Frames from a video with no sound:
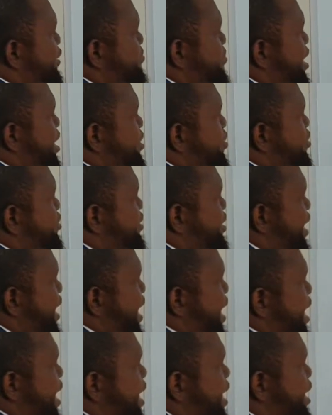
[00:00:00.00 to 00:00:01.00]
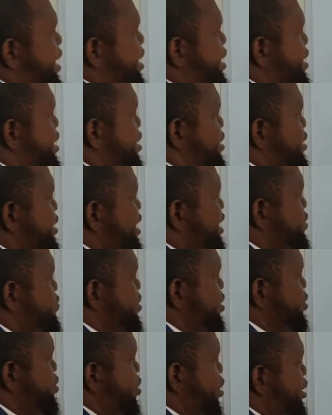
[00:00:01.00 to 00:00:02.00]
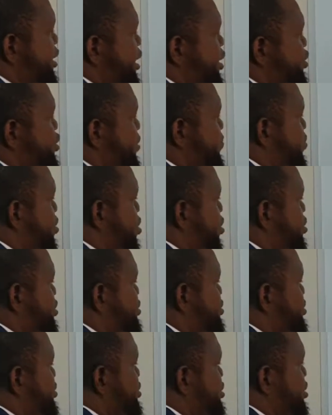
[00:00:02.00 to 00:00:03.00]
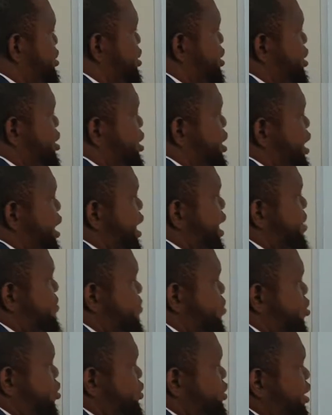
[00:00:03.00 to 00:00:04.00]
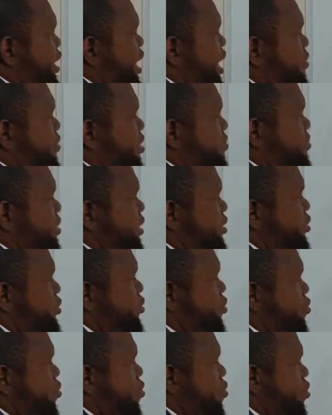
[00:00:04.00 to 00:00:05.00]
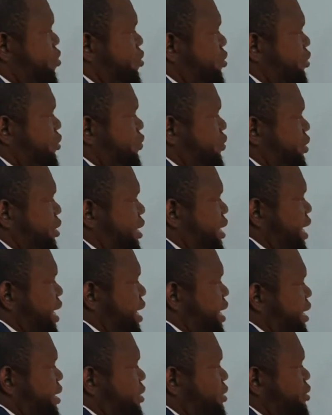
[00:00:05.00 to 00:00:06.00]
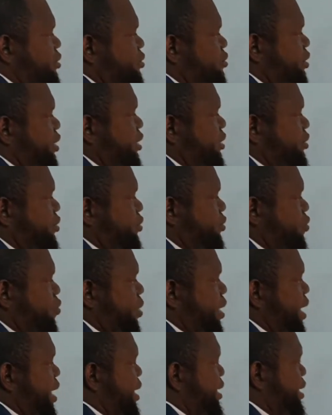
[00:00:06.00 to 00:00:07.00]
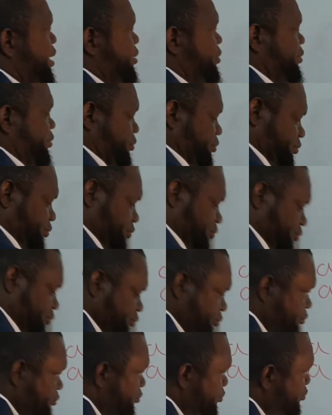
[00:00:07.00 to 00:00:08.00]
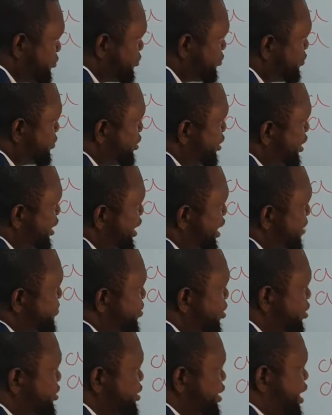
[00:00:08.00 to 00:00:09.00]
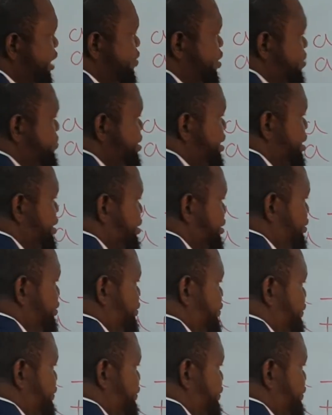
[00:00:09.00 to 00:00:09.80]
minus A, this will turn into plus. A plus A will be 2A. Sorry, 2A. A plus A will be